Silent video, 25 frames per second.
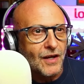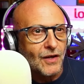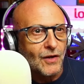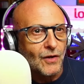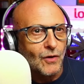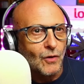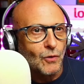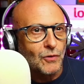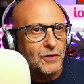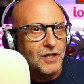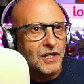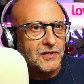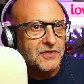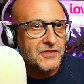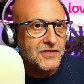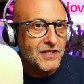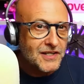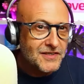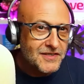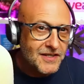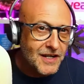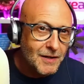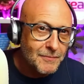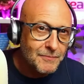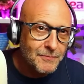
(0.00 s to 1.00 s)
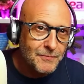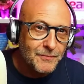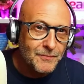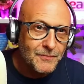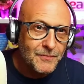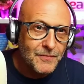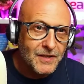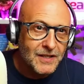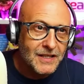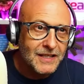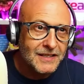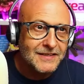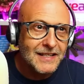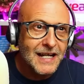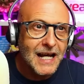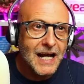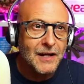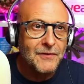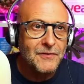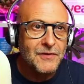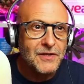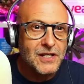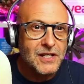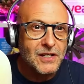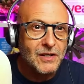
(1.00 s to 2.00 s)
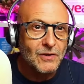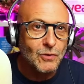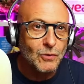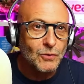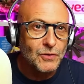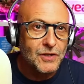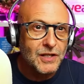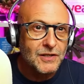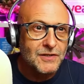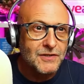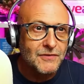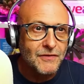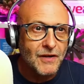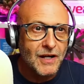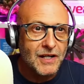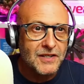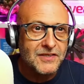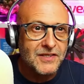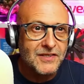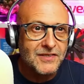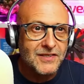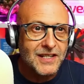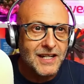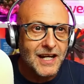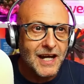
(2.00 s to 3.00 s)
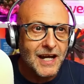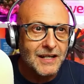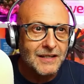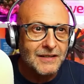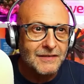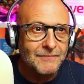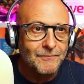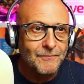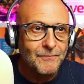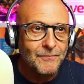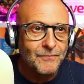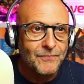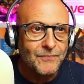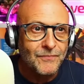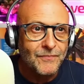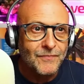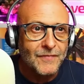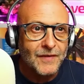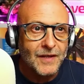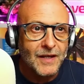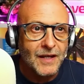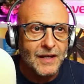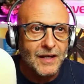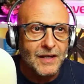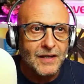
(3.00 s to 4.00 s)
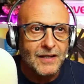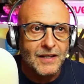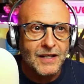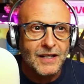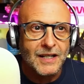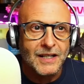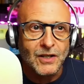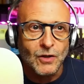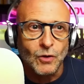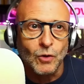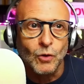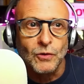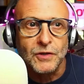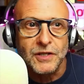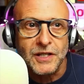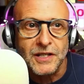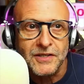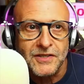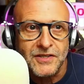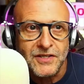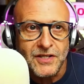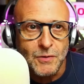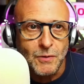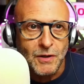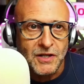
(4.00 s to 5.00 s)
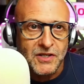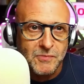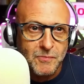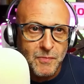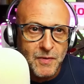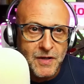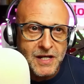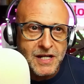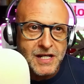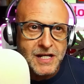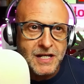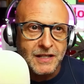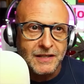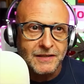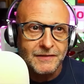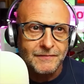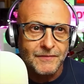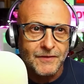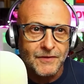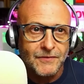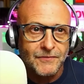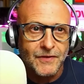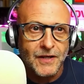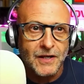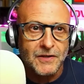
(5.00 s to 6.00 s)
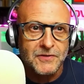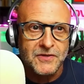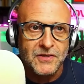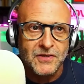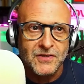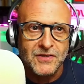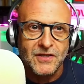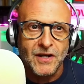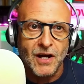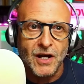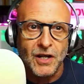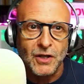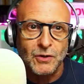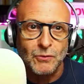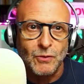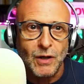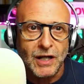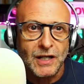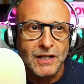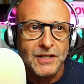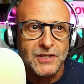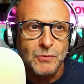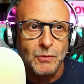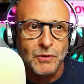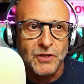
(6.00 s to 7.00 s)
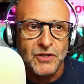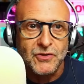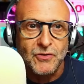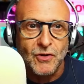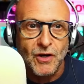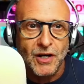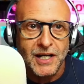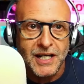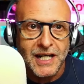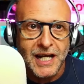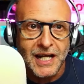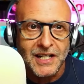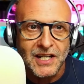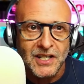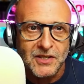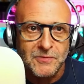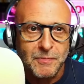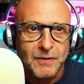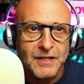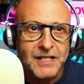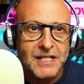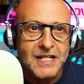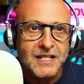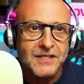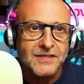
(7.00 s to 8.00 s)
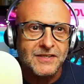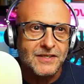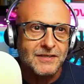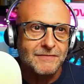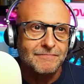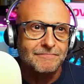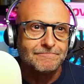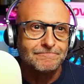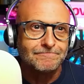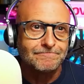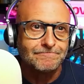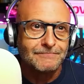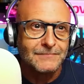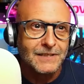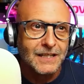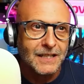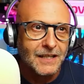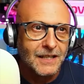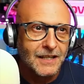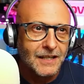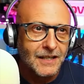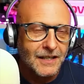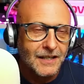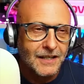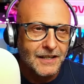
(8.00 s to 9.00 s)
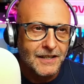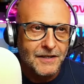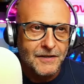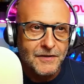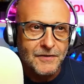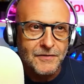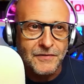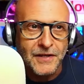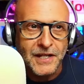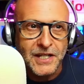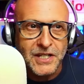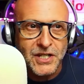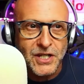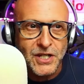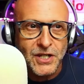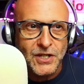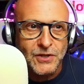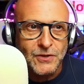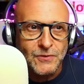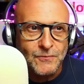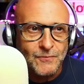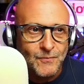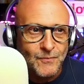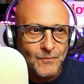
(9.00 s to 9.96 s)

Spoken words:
Audio Setup, click down the audio devices again, click Audience USB, failed to start correctly. Do you want to try it again? Yes, please. Thank you.